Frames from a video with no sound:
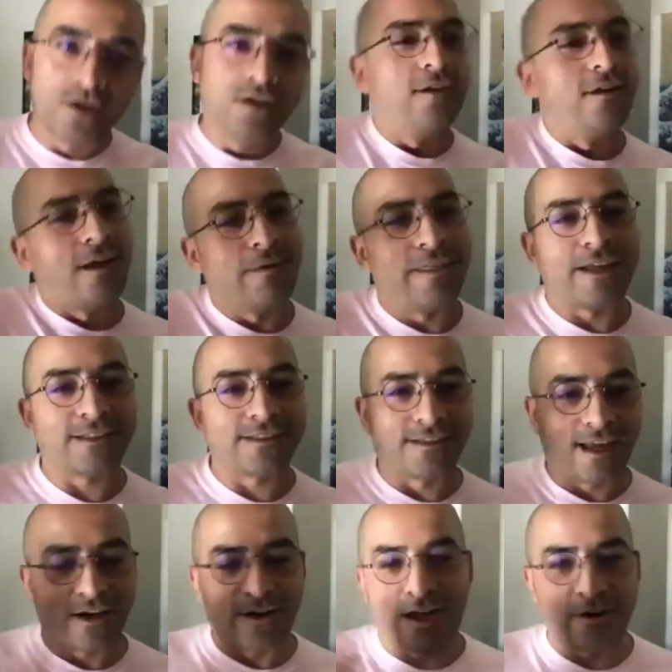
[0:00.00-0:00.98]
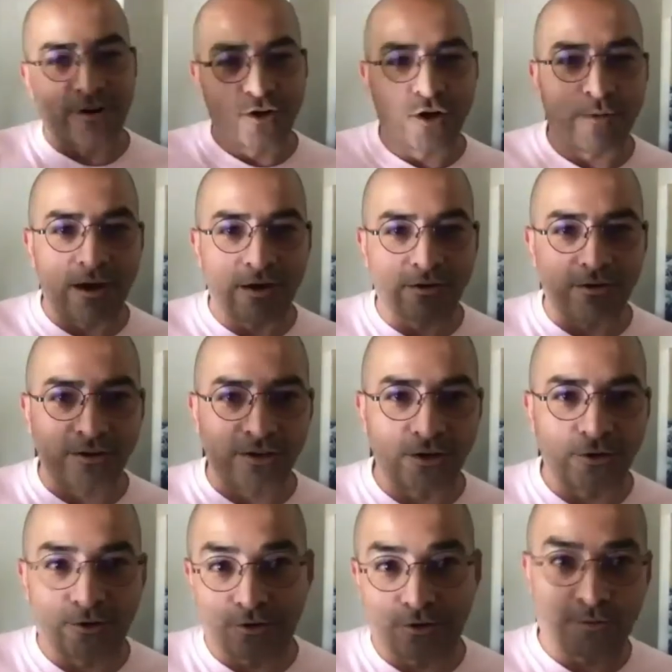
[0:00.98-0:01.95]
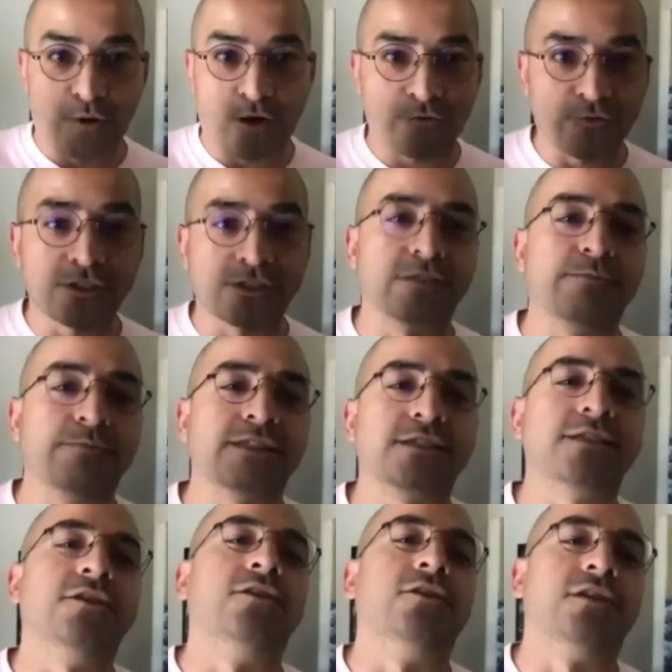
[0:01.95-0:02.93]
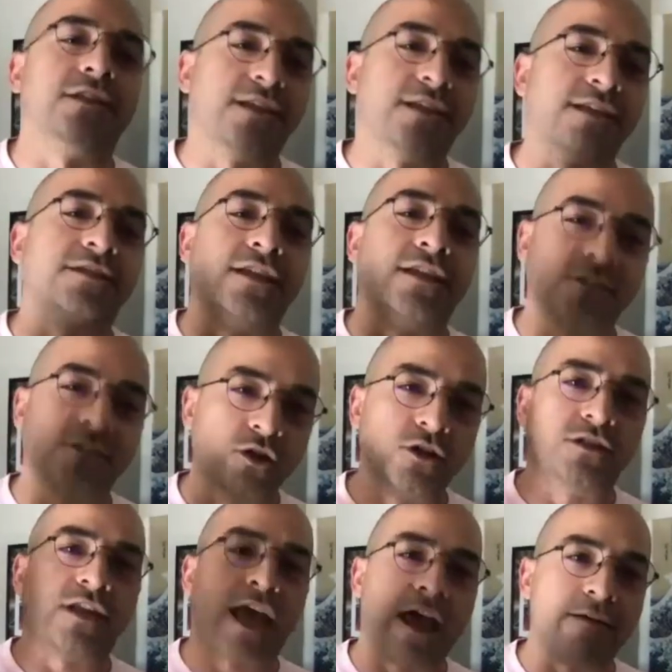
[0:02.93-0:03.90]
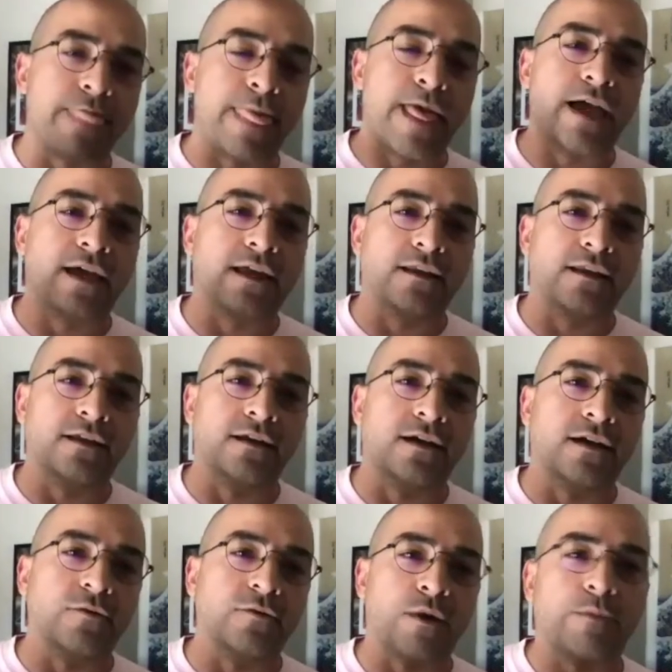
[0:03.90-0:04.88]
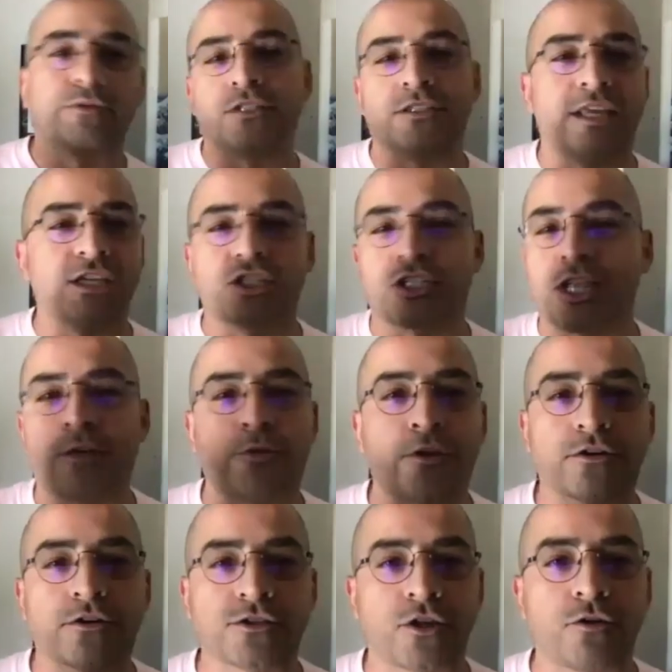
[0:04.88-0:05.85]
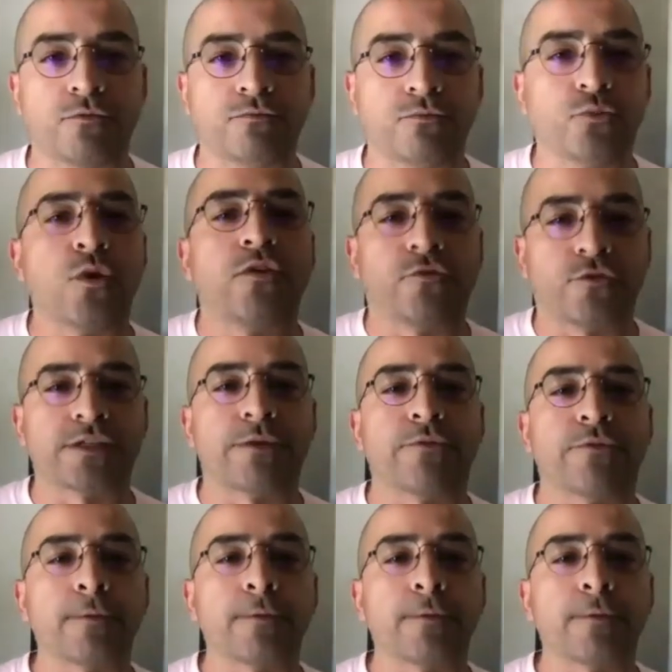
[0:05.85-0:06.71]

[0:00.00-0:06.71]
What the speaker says: that's I don't know about her preferences, but still, it's good to have that representation out there. So run for something.